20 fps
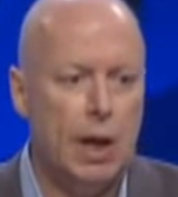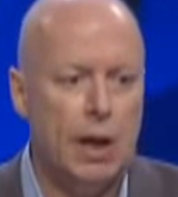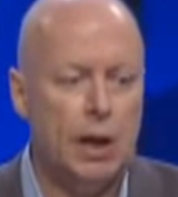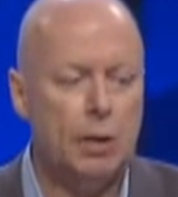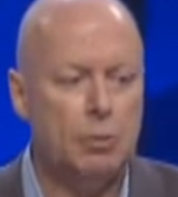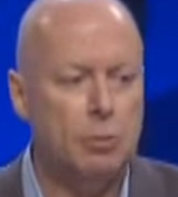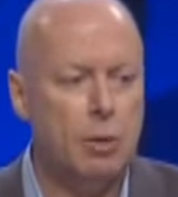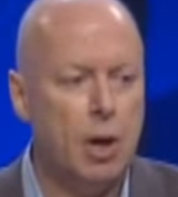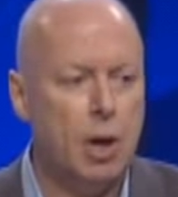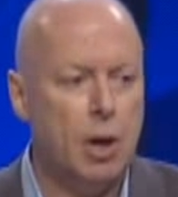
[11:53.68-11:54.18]

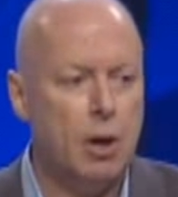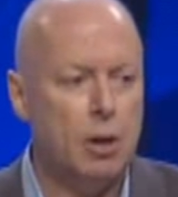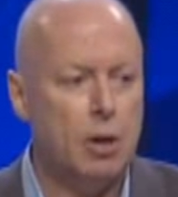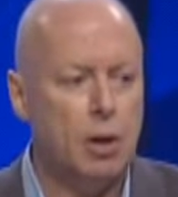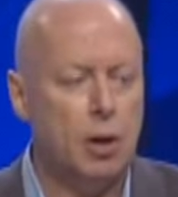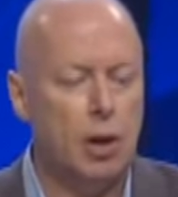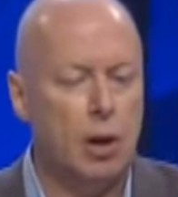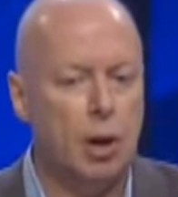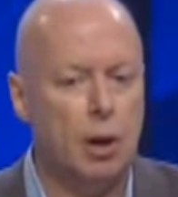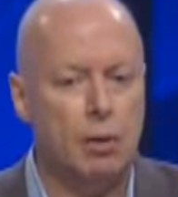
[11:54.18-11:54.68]
and
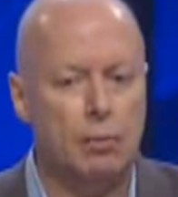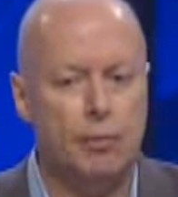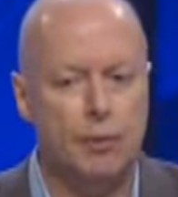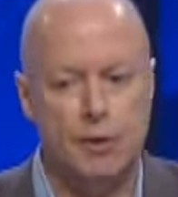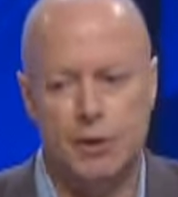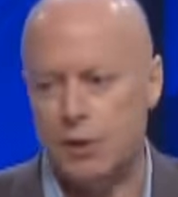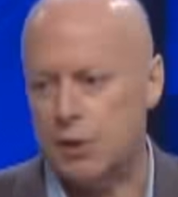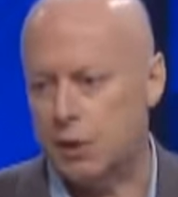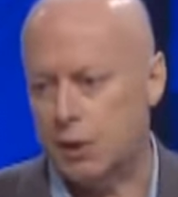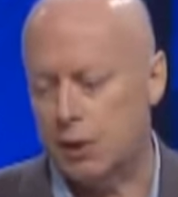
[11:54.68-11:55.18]
among
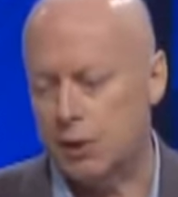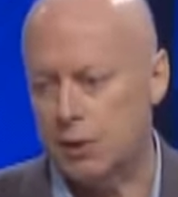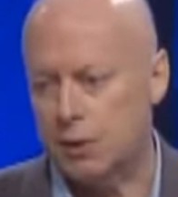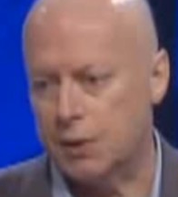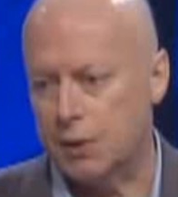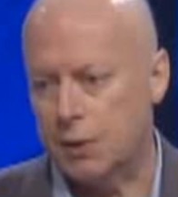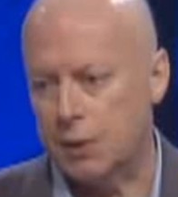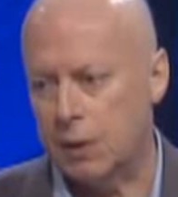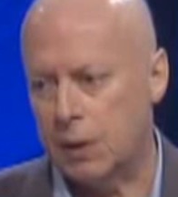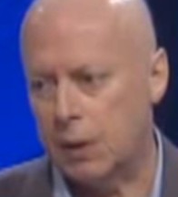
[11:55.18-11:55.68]

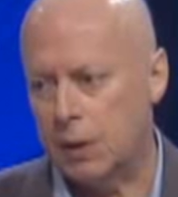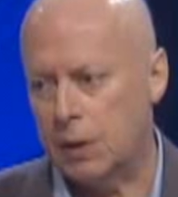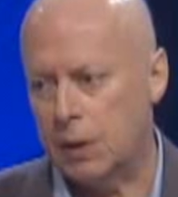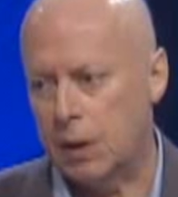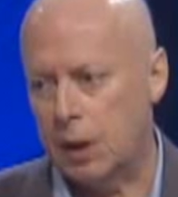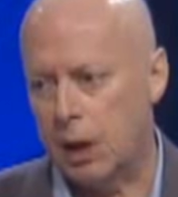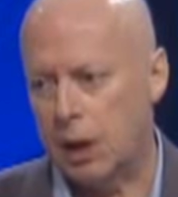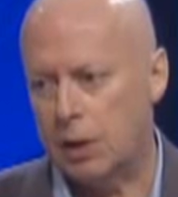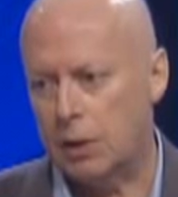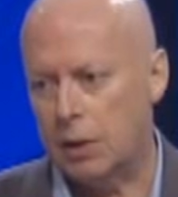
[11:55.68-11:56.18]
physicists
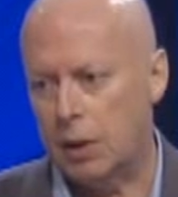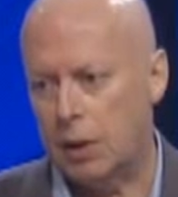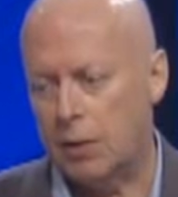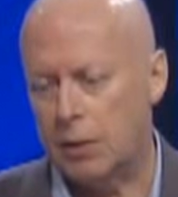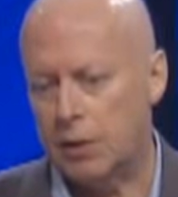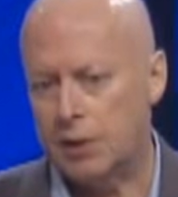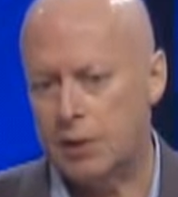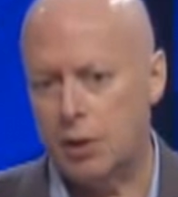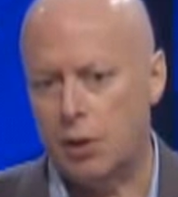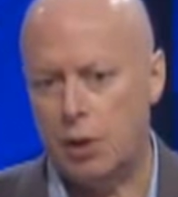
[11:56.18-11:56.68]
and
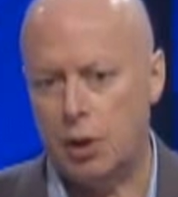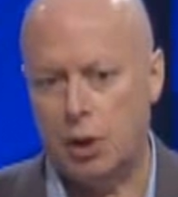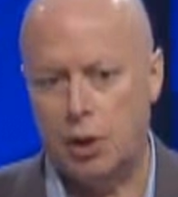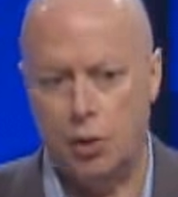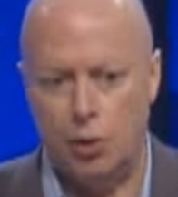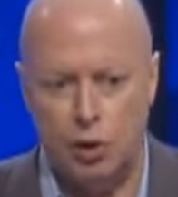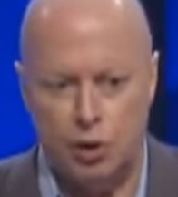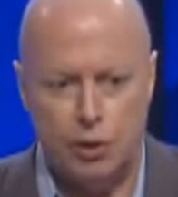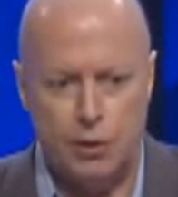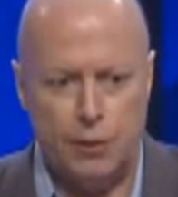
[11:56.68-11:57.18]
others, there are
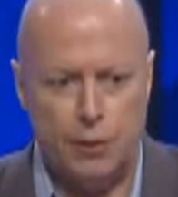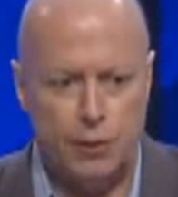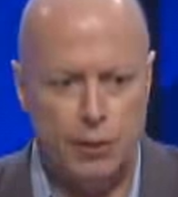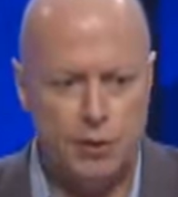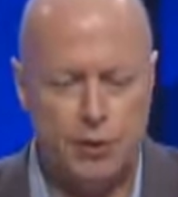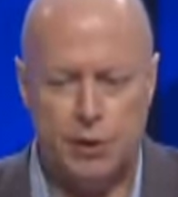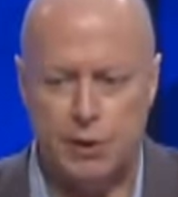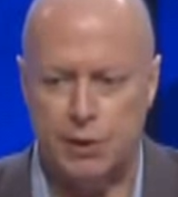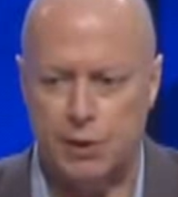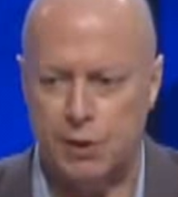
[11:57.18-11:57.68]
huge
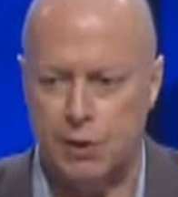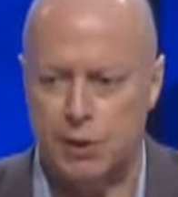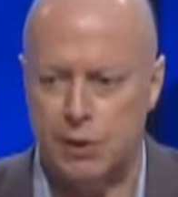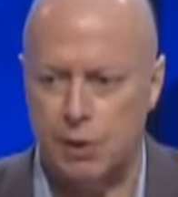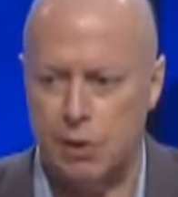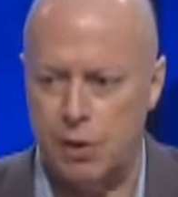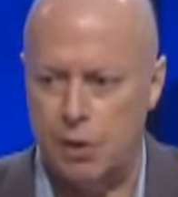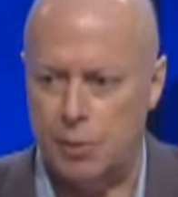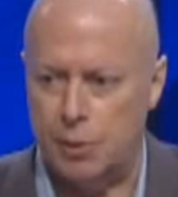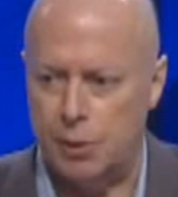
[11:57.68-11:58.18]
differences and
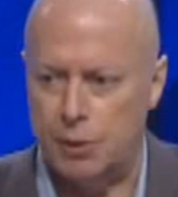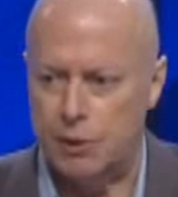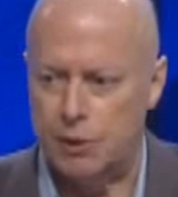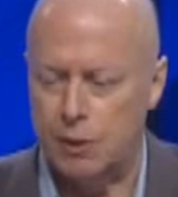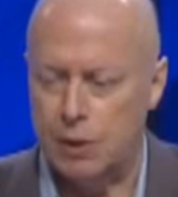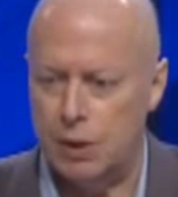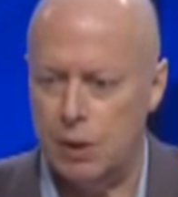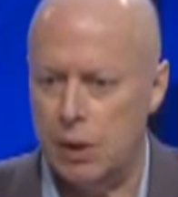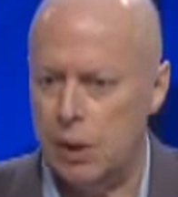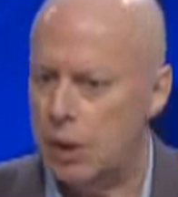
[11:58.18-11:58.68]
disagreements.
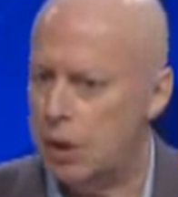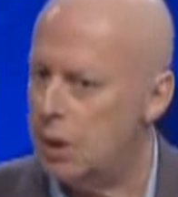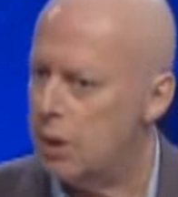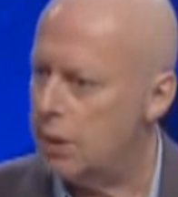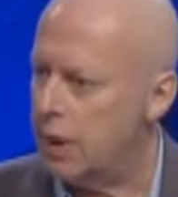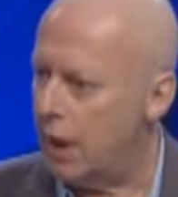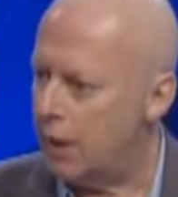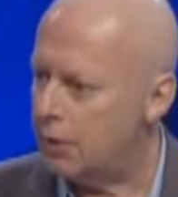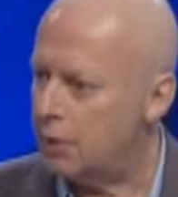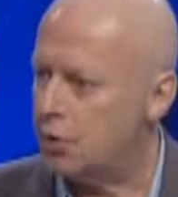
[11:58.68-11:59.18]

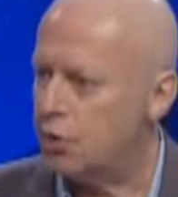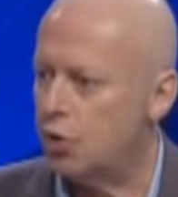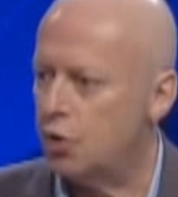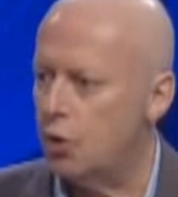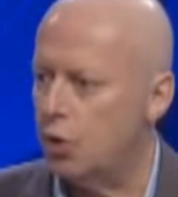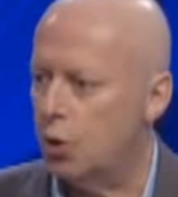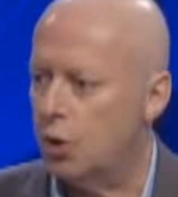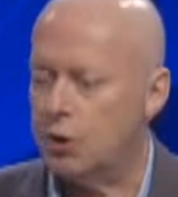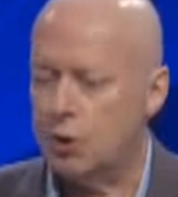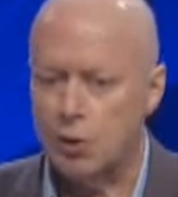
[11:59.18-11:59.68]
That's
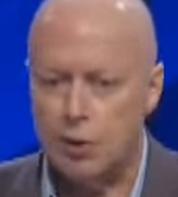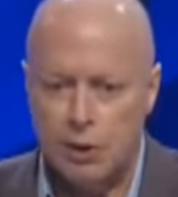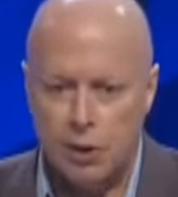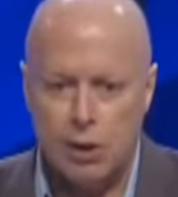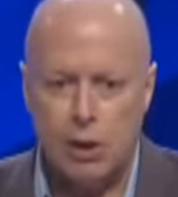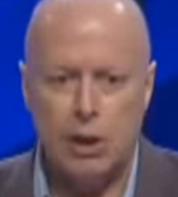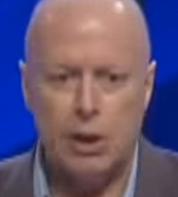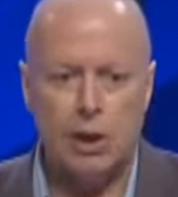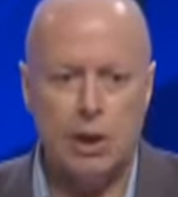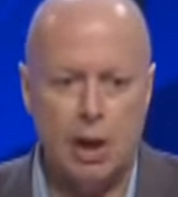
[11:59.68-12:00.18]
true. It's also
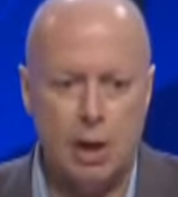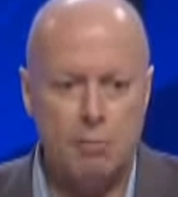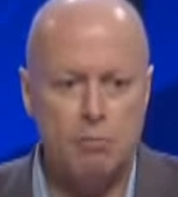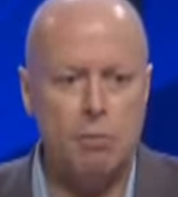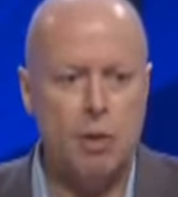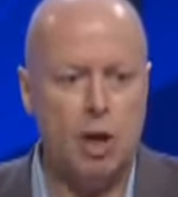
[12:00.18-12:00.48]
going to get